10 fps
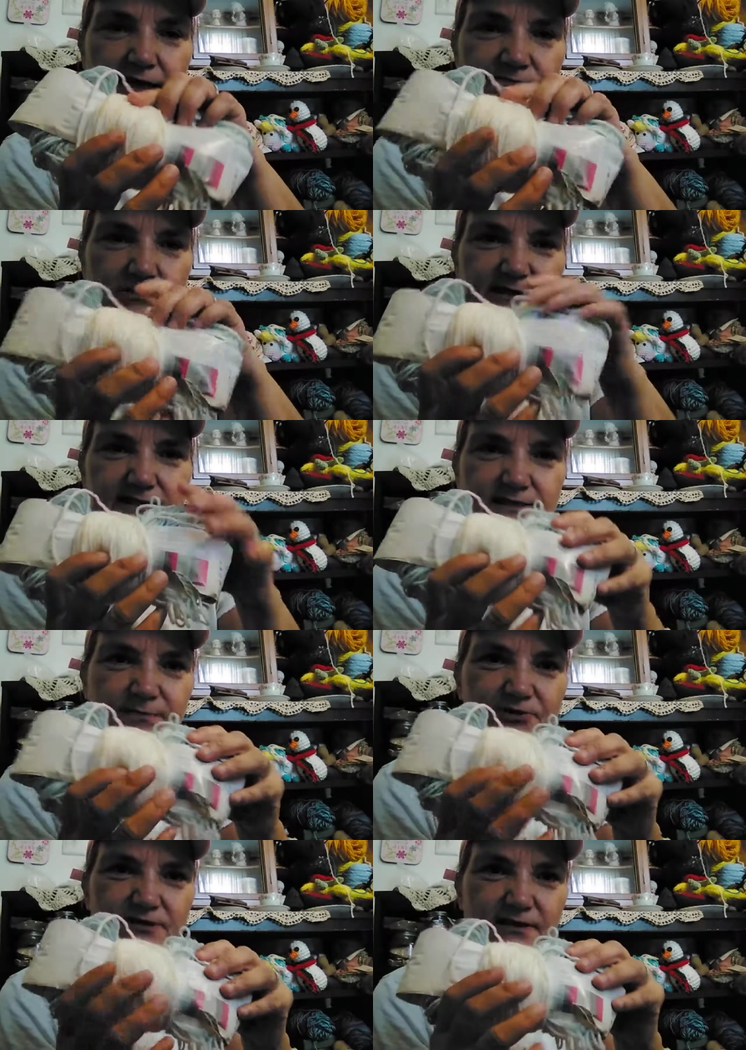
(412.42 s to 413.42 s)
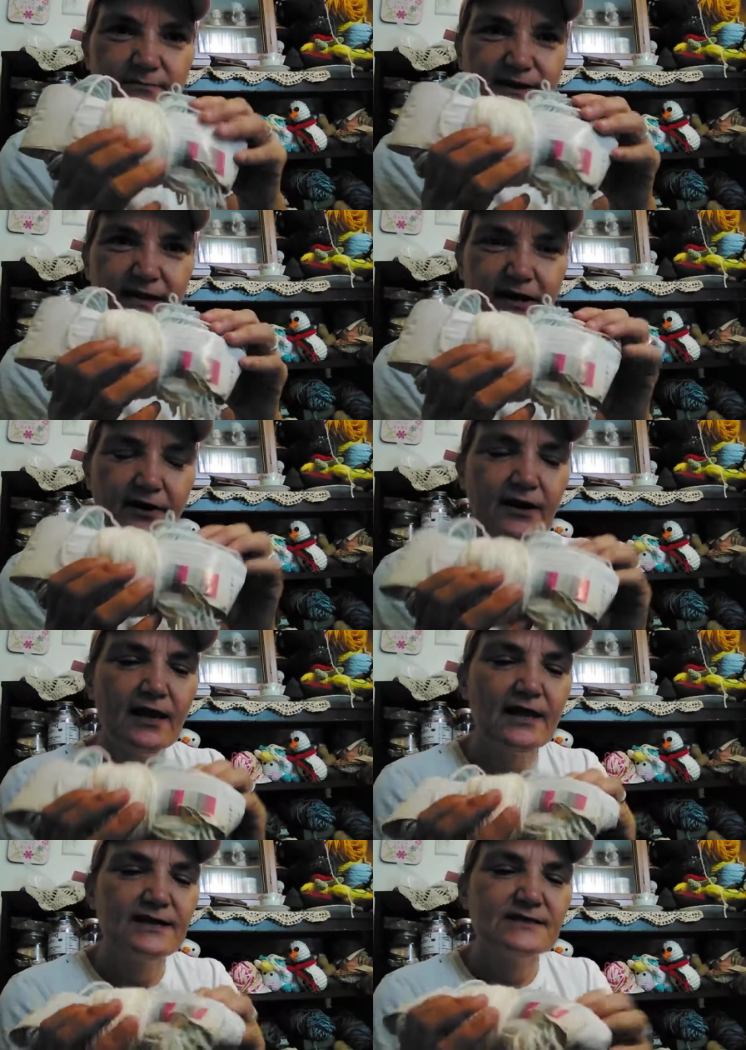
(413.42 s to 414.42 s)
that wasn't supposed to be there.
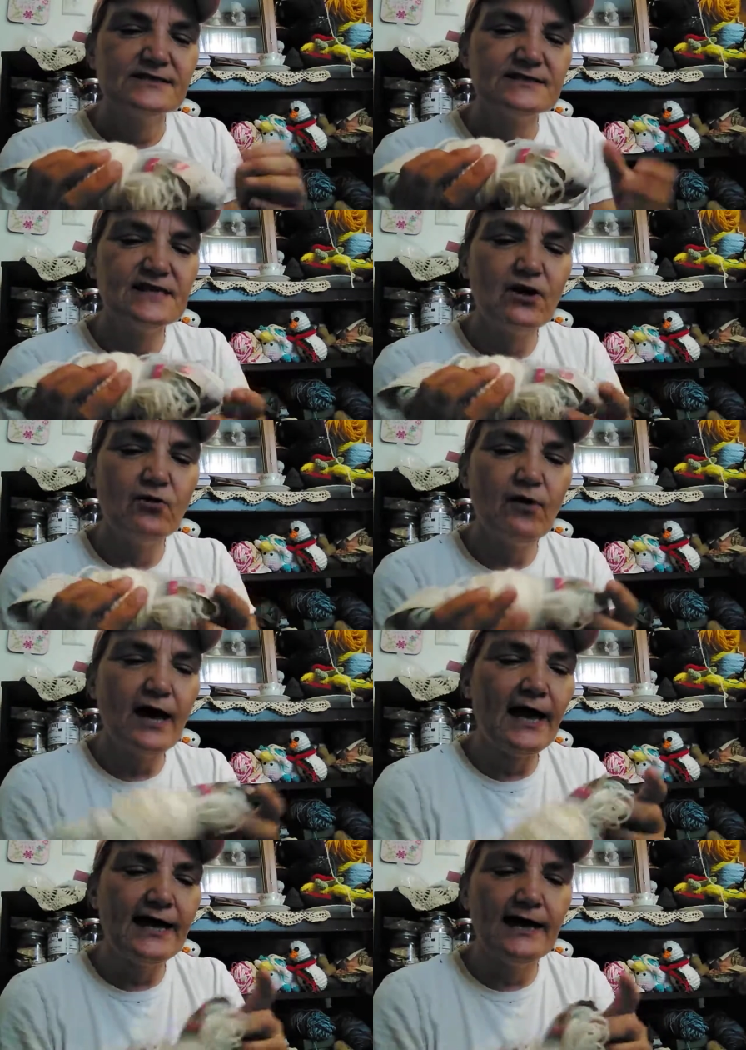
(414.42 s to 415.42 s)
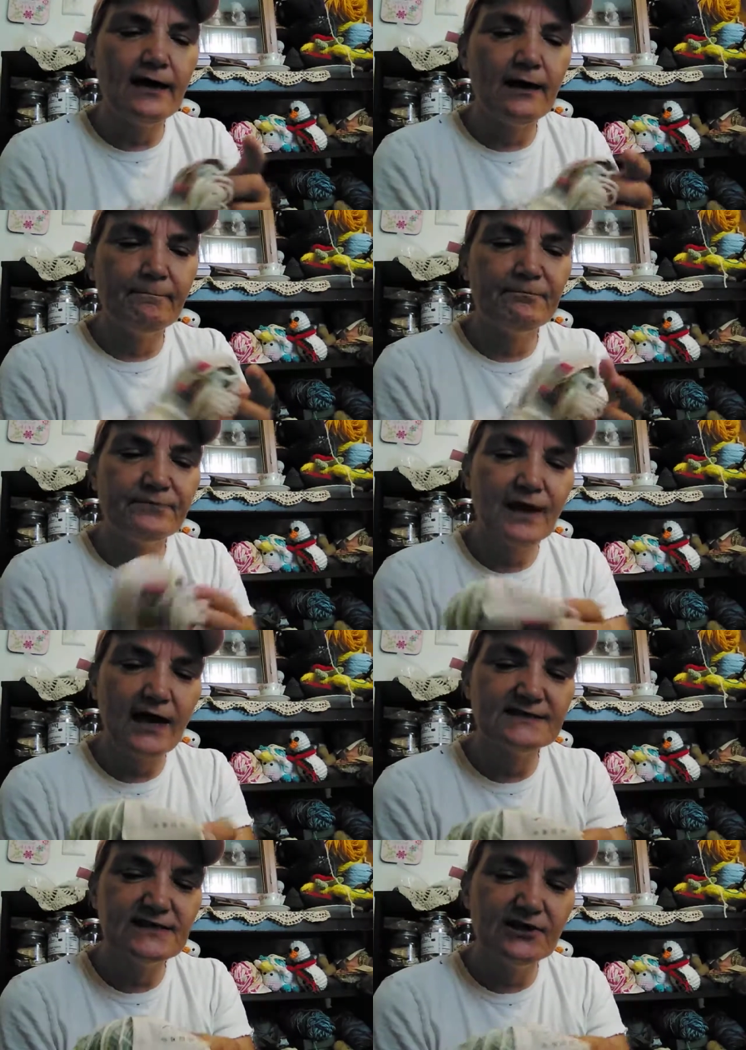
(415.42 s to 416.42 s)
So I um
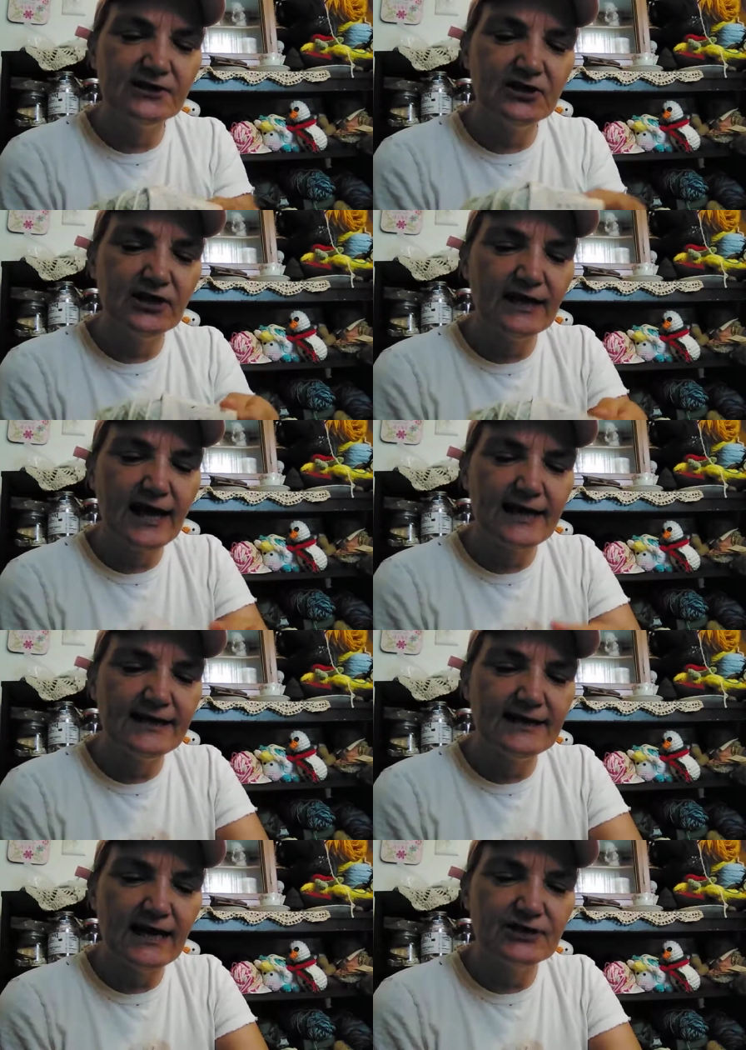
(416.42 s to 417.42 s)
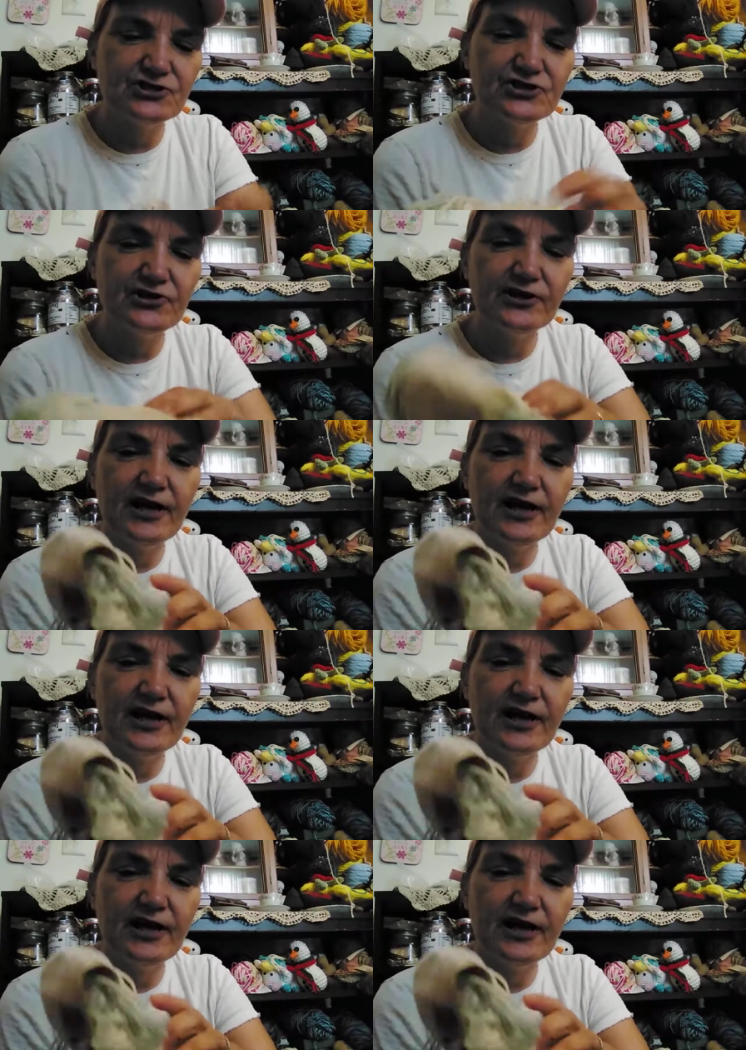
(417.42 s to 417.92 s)
I started looking at it, and sure